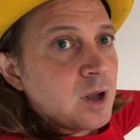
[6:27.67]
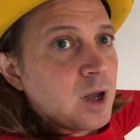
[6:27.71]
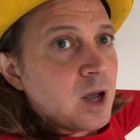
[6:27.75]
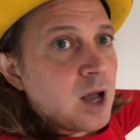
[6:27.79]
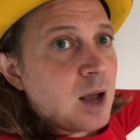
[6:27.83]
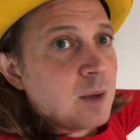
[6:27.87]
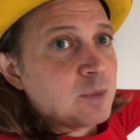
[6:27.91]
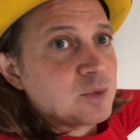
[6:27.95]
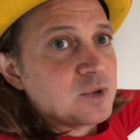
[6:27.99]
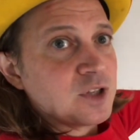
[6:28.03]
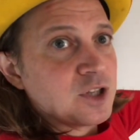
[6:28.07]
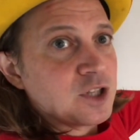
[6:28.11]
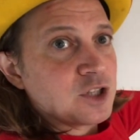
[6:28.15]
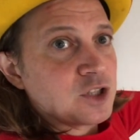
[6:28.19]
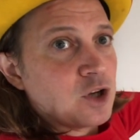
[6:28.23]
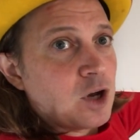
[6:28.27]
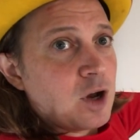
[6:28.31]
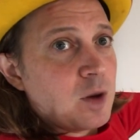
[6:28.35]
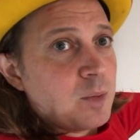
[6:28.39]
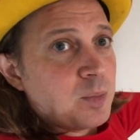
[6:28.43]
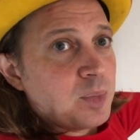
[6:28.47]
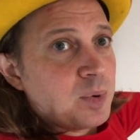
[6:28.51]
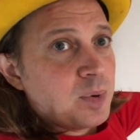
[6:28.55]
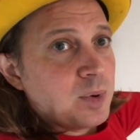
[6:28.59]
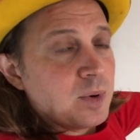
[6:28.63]
up to the
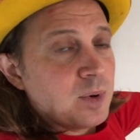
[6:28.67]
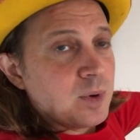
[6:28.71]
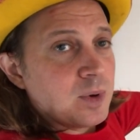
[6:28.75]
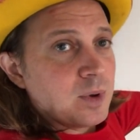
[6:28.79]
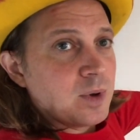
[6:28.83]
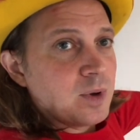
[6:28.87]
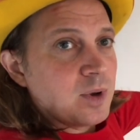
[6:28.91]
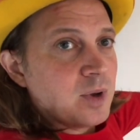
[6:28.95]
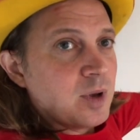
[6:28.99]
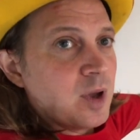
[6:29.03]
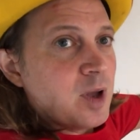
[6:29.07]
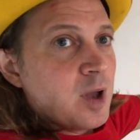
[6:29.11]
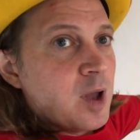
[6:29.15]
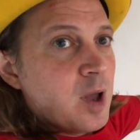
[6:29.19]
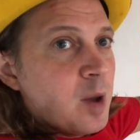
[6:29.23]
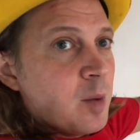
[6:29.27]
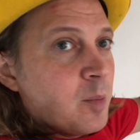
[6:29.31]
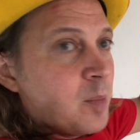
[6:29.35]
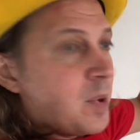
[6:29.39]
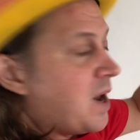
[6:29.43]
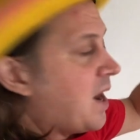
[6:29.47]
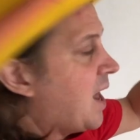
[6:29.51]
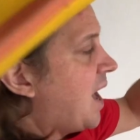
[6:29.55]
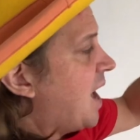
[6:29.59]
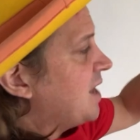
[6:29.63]
top,
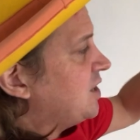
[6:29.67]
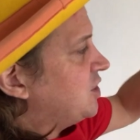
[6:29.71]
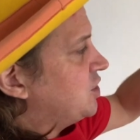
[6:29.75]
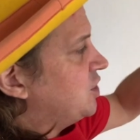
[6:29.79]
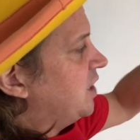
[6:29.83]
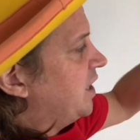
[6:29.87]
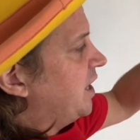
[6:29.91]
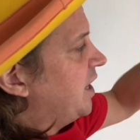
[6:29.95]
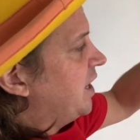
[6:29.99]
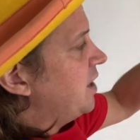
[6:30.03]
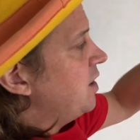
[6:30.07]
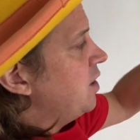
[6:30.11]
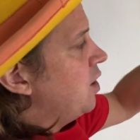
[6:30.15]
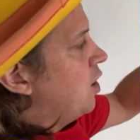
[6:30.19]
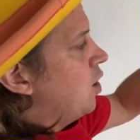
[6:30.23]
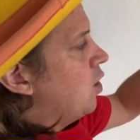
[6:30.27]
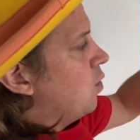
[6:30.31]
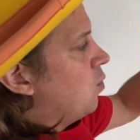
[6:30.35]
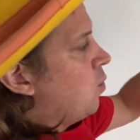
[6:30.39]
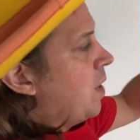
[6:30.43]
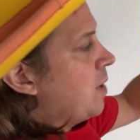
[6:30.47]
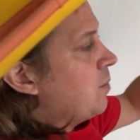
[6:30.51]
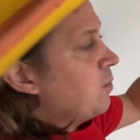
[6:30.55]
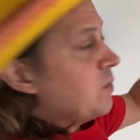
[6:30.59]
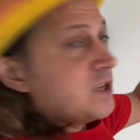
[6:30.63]
but actually
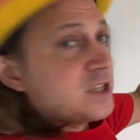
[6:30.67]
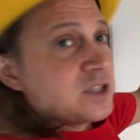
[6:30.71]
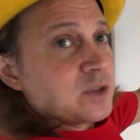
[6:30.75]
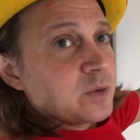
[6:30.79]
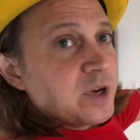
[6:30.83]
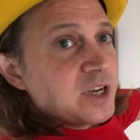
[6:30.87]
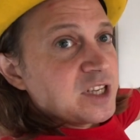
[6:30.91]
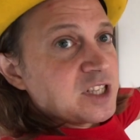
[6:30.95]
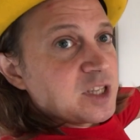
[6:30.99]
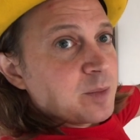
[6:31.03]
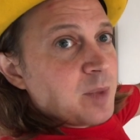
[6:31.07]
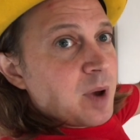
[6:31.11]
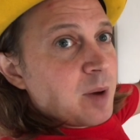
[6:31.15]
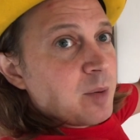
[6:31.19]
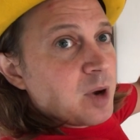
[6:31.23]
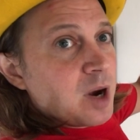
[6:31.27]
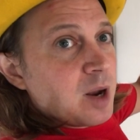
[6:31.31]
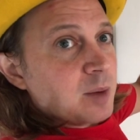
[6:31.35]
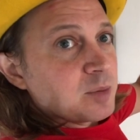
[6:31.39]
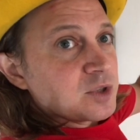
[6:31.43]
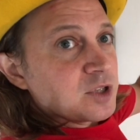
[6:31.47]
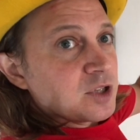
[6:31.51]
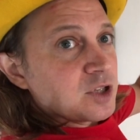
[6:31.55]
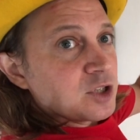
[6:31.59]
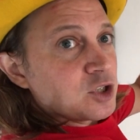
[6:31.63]
when we squeeze the bubble
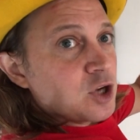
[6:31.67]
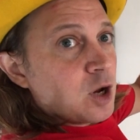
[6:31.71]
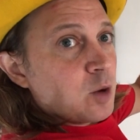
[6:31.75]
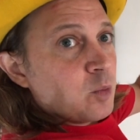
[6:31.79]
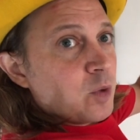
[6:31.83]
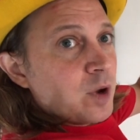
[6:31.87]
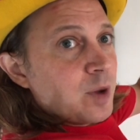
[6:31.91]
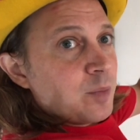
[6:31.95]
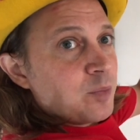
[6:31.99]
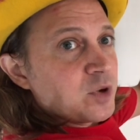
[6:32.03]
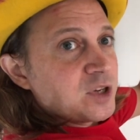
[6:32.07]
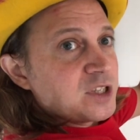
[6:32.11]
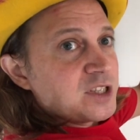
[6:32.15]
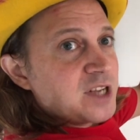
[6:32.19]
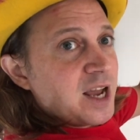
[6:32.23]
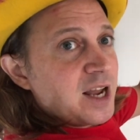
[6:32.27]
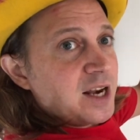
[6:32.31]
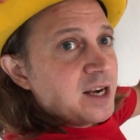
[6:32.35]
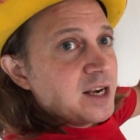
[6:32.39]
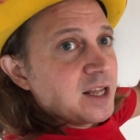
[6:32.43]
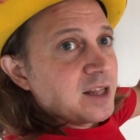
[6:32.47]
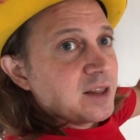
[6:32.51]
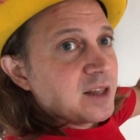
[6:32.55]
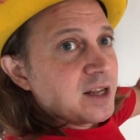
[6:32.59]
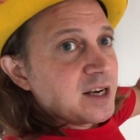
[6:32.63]
up to the top, we're
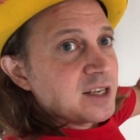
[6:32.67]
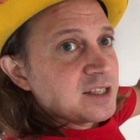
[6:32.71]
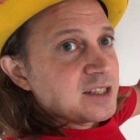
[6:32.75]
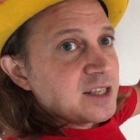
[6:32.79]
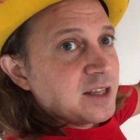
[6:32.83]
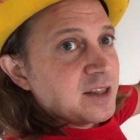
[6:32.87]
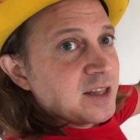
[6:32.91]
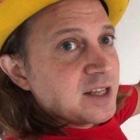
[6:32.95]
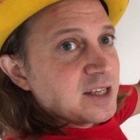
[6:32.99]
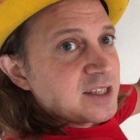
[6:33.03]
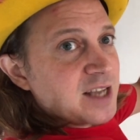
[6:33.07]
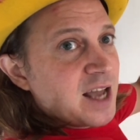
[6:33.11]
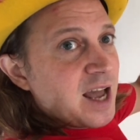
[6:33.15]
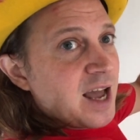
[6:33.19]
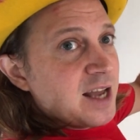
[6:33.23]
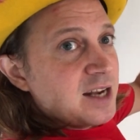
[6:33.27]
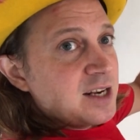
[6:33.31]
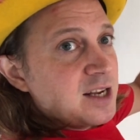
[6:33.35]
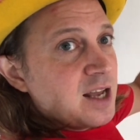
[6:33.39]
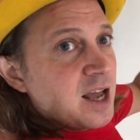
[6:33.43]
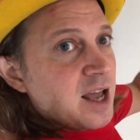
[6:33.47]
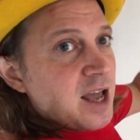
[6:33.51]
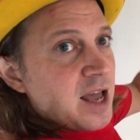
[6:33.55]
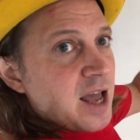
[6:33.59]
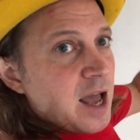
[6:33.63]
pretending that it's in this
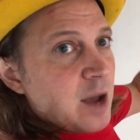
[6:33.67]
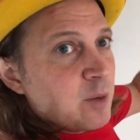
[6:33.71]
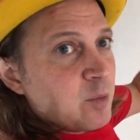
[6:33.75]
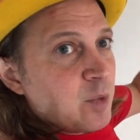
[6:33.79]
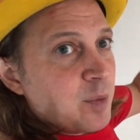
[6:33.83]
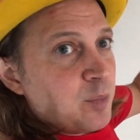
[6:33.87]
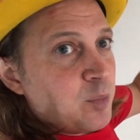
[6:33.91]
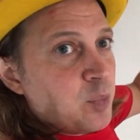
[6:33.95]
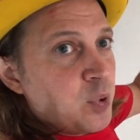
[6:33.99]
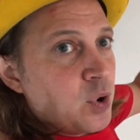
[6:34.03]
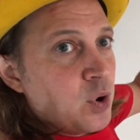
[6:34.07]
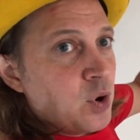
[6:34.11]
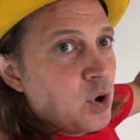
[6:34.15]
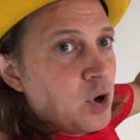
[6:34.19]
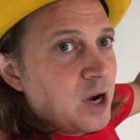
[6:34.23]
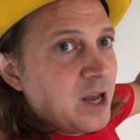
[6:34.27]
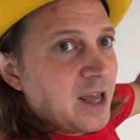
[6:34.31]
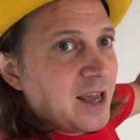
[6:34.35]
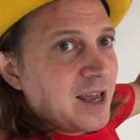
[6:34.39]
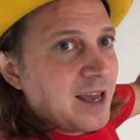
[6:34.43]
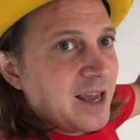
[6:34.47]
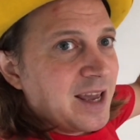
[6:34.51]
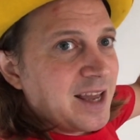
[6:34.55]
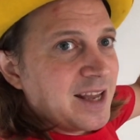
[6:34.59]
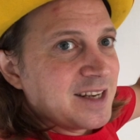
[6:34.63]
hand and we're
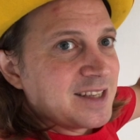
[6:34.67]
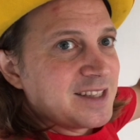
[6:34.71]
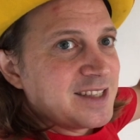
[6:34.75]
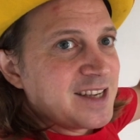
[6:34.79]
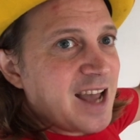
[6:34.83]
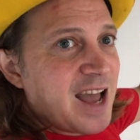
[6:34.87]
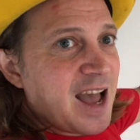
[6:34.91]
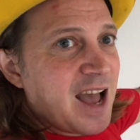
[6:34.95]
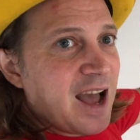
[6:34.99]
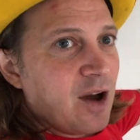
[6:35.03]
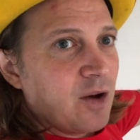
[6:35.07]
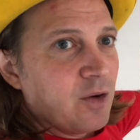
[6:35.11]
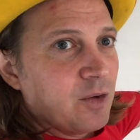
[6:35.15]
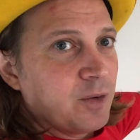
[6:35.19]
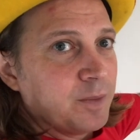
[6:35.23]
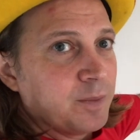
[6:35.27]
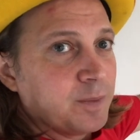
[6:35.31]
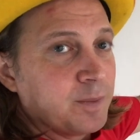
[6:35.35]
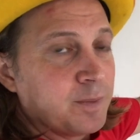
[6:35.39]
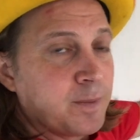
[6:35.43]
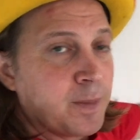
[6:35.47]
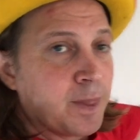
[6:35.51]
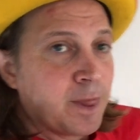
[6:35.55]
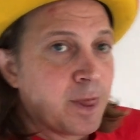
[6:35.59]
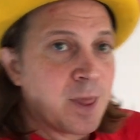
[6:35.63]
pulling it down.
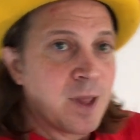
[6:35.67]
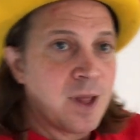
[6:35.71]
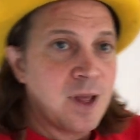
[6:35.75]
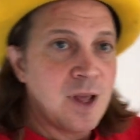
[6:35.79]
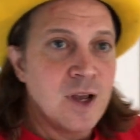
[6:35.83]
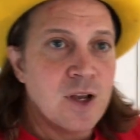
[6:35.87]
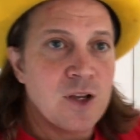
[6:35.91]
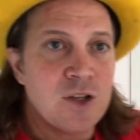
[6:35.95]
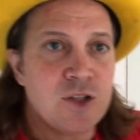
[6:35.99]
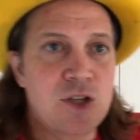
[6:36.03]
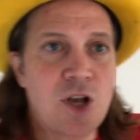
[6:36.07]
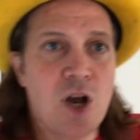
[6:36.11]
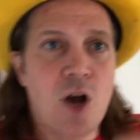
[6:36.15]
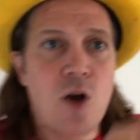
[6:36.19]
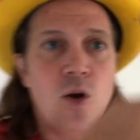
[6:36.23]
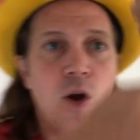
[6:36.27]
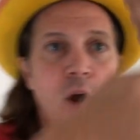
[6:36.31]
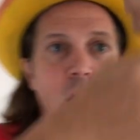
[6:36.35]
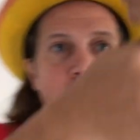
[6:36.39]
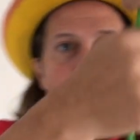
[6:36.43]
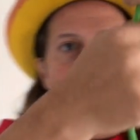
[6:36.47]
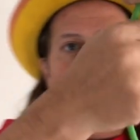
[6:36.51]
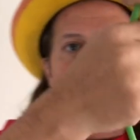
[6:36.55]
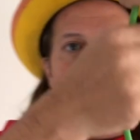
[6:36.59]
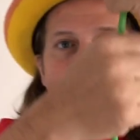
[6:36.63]
So
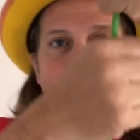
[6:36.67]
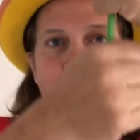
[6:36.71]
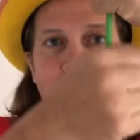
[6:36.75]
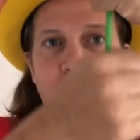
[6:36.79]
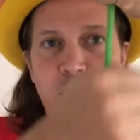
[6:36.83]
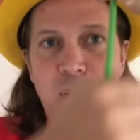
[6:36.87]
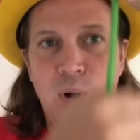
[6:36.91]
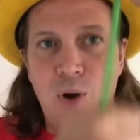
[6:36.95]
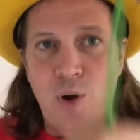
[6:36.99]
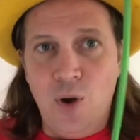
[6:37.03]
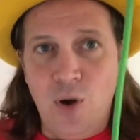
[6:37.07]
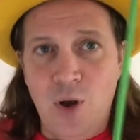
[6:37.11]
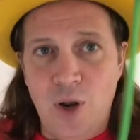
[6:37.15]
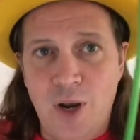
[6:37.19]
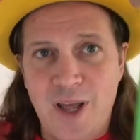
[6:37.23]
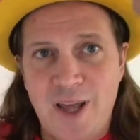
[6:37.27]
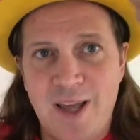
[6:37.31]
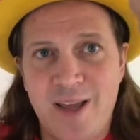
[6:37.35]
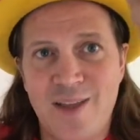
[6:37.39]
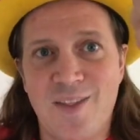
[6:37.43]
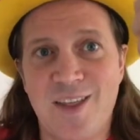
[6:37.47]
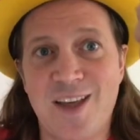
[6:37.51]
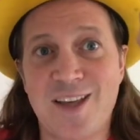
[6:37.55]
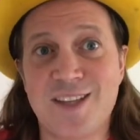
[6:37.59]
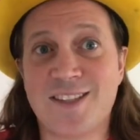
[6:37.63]
we're
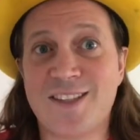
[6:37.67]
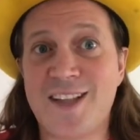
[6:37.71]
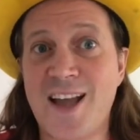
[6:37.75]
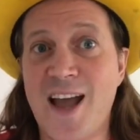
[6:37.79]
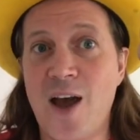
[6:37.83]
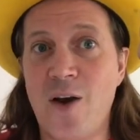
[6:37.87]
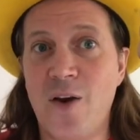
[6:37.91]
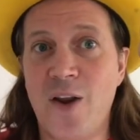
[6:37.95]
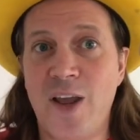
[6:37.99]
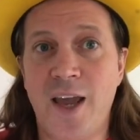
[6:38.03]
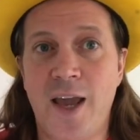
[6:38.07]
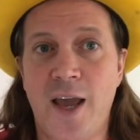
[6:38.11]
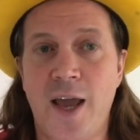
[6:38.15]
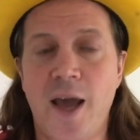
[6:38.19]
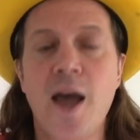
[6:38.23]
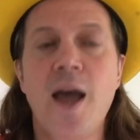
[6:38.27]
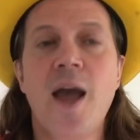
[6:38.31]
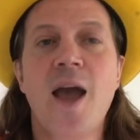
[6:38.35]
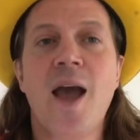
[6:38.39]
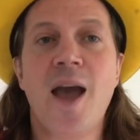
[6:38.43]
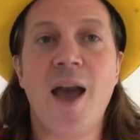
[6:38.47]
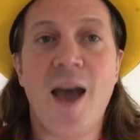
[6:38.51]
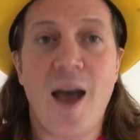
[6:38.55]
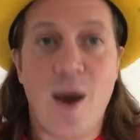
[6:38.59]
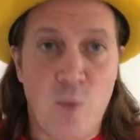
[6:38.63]
pulling this down here,
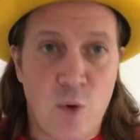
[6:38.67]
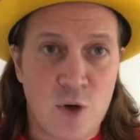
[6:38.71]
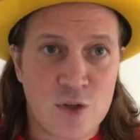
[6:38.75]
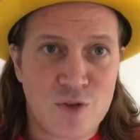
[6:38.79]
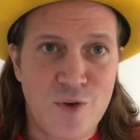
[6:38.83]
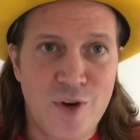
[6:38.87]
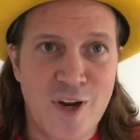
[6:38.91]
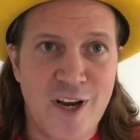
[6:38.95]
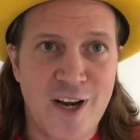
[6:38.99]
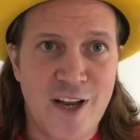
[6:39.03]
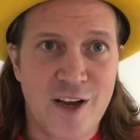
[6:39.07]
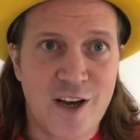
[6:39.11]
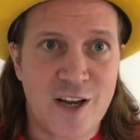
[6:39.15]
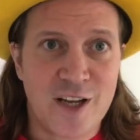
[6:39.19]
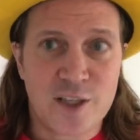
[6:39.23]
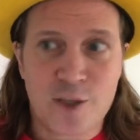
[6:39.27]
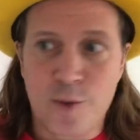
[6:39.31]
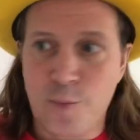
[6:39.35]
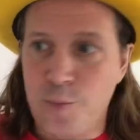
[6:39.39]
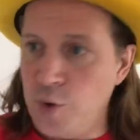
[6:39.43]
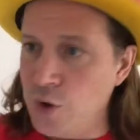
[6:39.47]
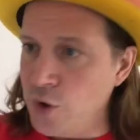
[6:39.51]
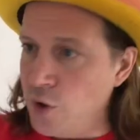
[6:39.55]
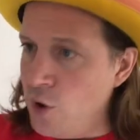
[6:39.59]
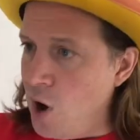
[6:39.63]
and what's really good is
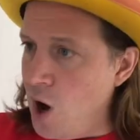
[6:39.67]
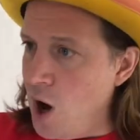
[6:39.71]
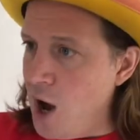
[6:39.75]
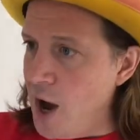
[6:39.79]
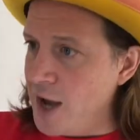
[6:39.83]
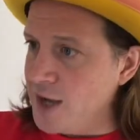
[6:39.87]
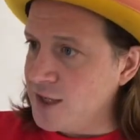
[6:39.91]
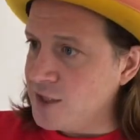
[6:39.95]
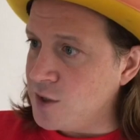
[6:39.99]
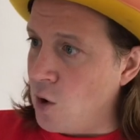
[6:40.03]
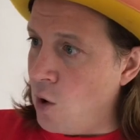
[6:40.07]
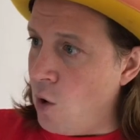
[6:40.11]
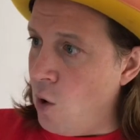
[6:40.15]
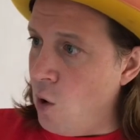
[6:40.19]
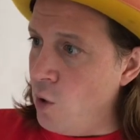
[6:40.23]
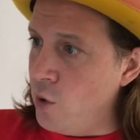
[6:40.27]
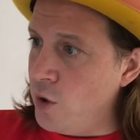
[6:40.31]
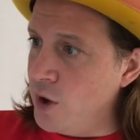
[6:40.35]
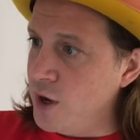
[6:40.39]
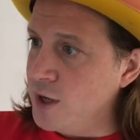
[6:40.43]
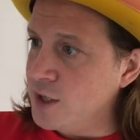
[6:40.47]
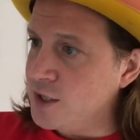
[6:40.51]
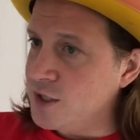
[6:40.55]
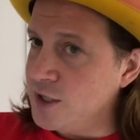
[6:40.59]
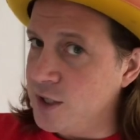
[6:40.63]
to put your eyes
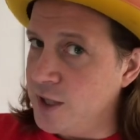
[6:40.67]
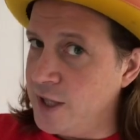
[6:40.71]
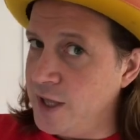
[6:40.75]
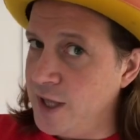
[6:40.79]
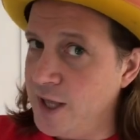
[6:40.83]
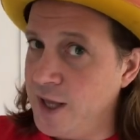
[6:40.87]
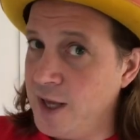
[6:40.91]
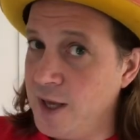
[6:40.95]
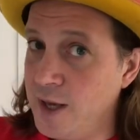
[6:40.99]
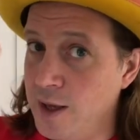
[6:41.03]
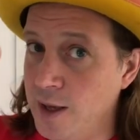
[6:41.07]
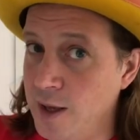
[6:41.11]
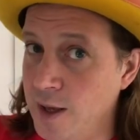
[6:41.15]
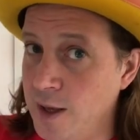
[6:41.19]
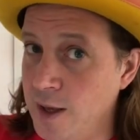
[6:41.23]
onto the